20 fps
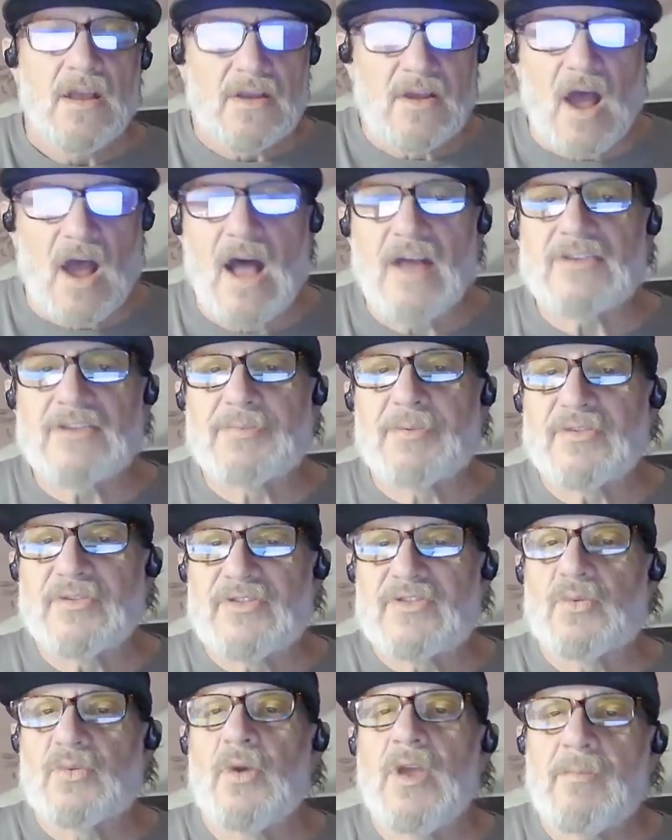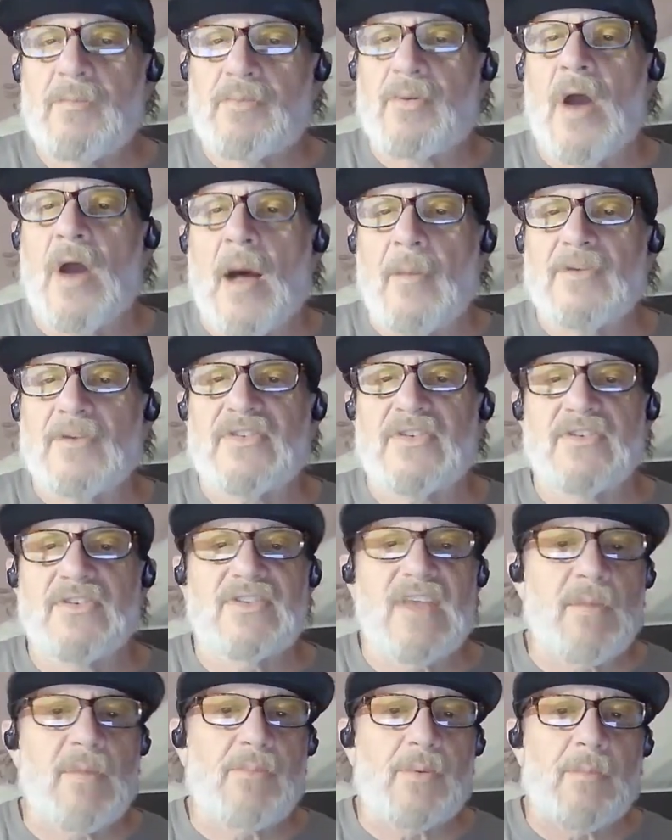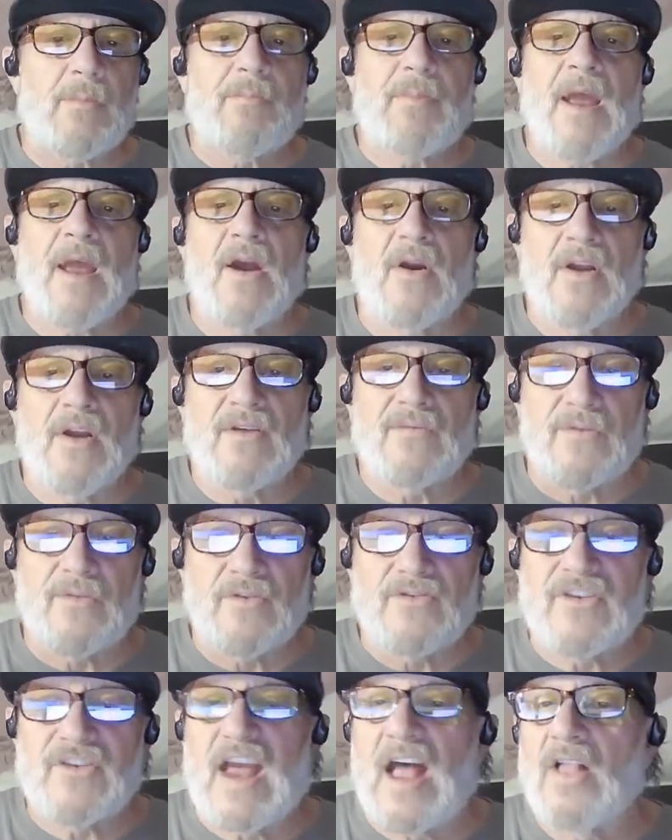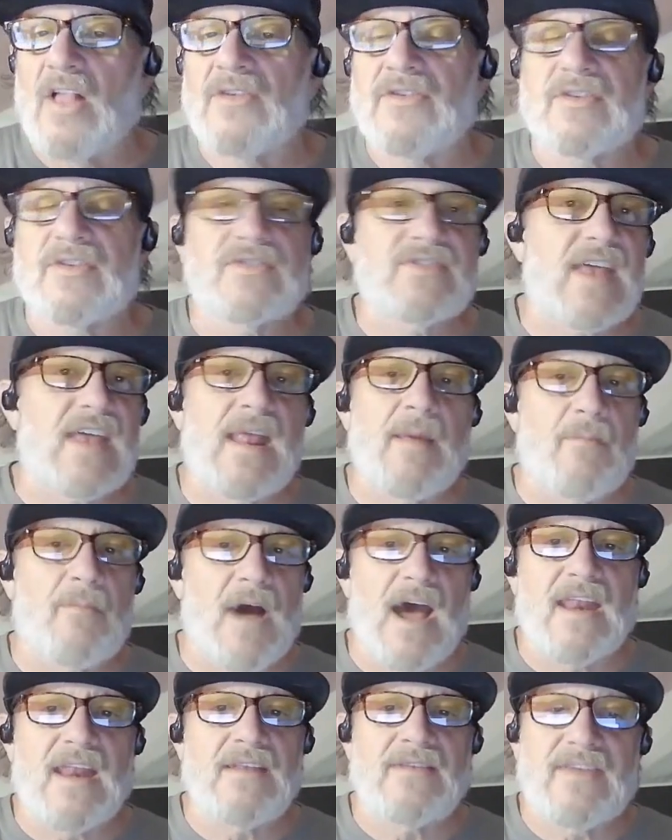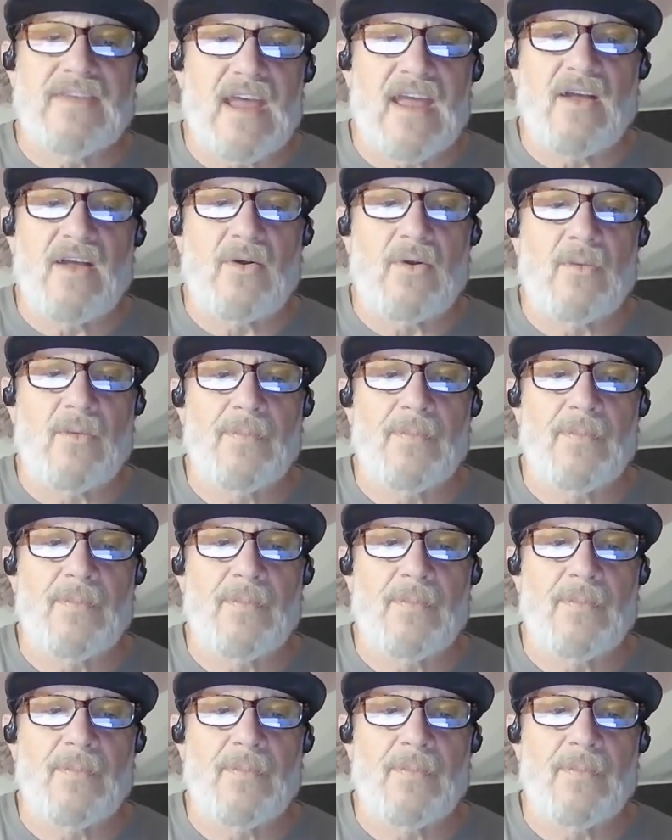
gospel sweet promises and preparing for challenges that it might entail.